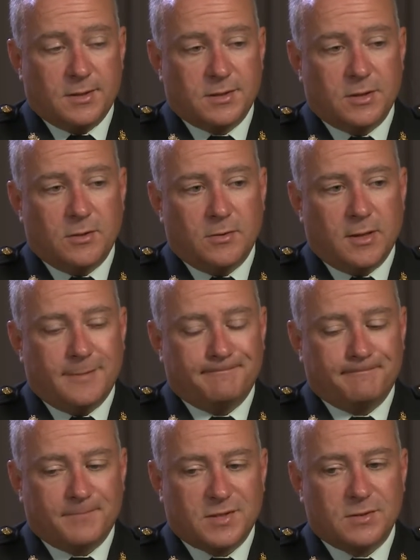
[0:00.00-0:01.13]

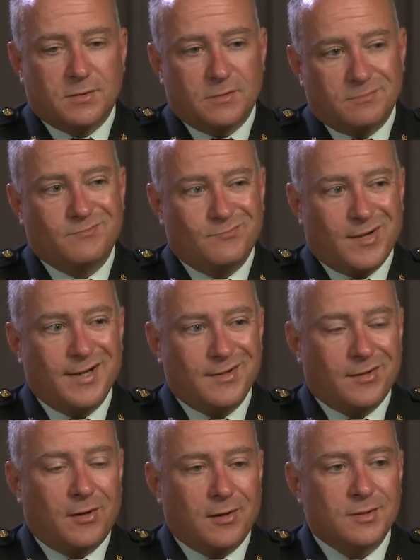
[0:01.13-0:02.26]
So, so by and
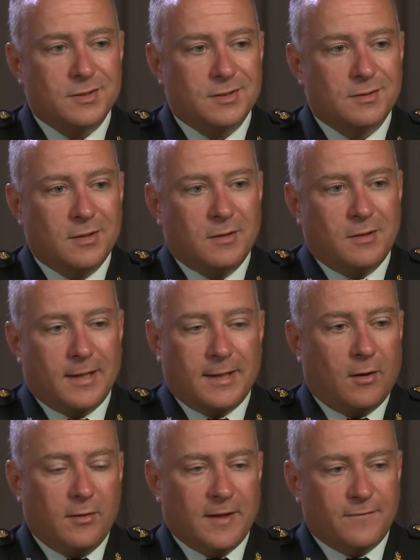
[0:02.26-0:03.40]
large, at
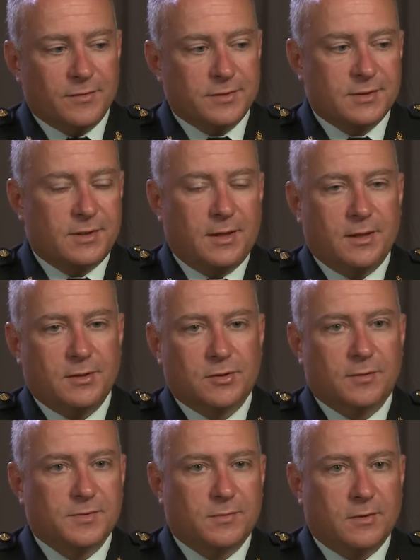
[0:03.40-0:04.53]
all levels, Canadian
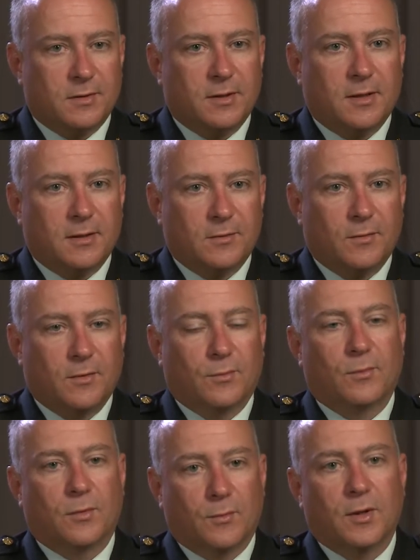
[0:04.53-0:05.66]
troops were
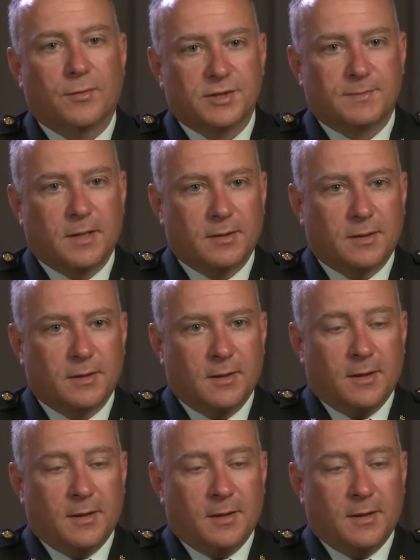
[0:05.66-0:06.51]
well respected.